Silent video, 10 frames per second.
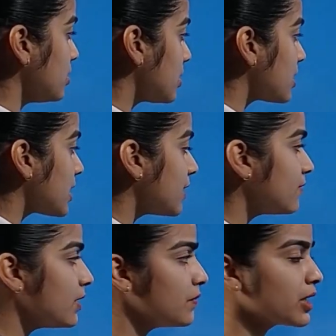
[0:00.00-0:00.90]
the same
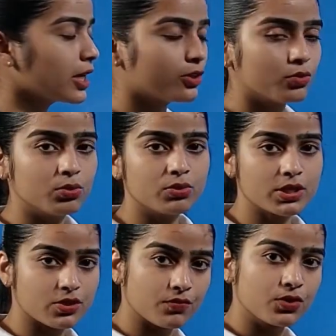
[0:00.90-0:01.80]
way we can do
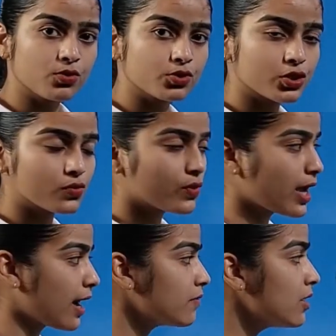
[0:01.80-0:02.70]
rest of the questions we
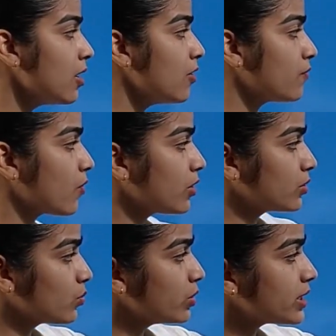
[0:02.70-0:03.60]
have. For
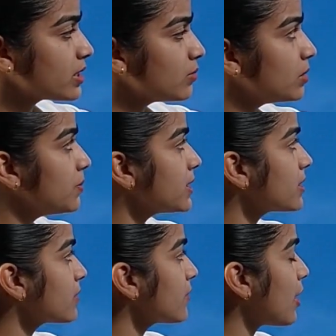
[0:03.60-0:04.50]
2 decimal
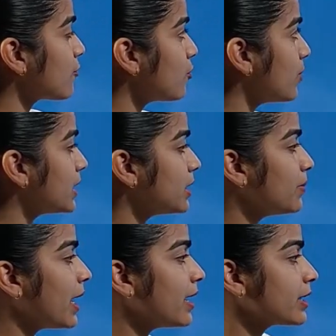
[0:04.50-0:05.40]
places, we have to
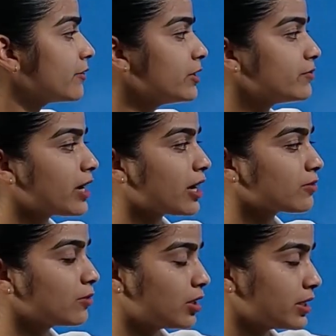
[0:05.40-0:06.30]
multiply a given
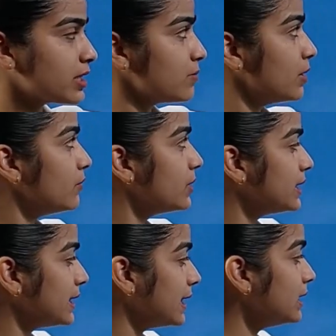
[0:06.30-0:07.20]
decimal with
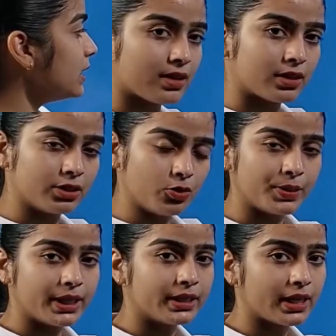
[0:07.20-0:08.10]
10,
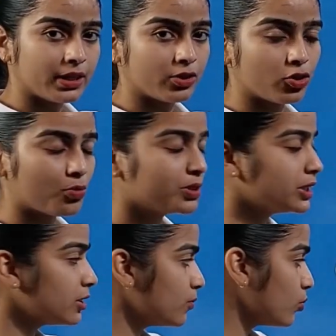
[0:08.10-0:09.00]
numerator and
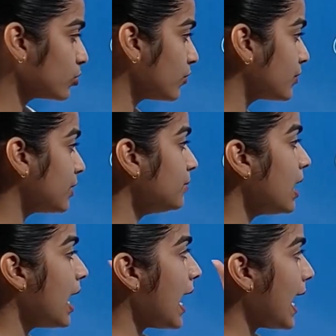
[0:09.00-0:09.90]
denominator both of them.
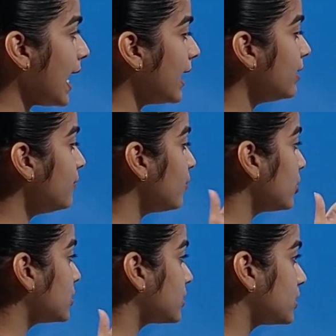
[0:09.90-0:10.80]
And for
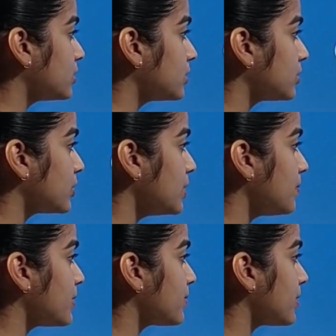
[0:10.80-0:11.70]
the 3
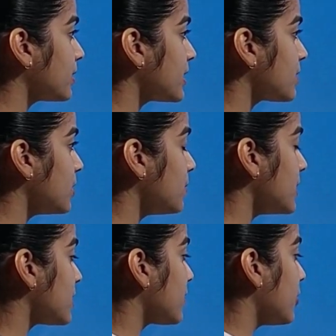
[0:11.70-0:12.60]
decimal
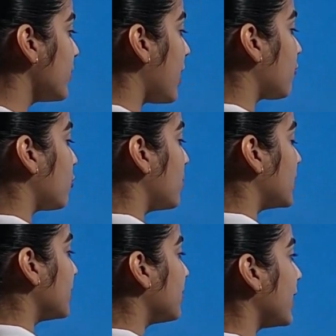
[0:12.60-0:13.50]
place value, we have to
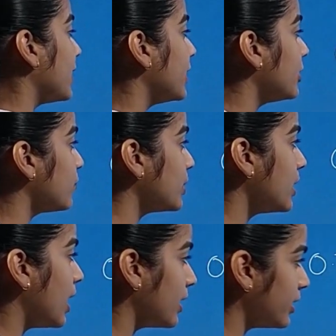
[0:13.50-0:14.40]
multiply it with
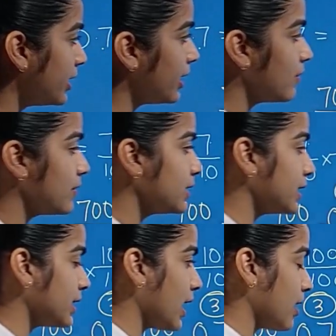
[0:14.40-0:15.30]
100 and we will get
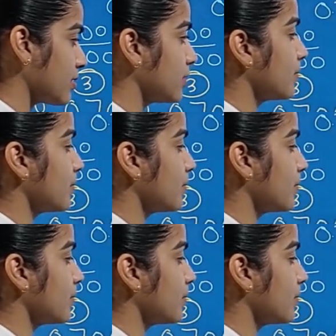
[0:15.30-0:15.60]
our answer.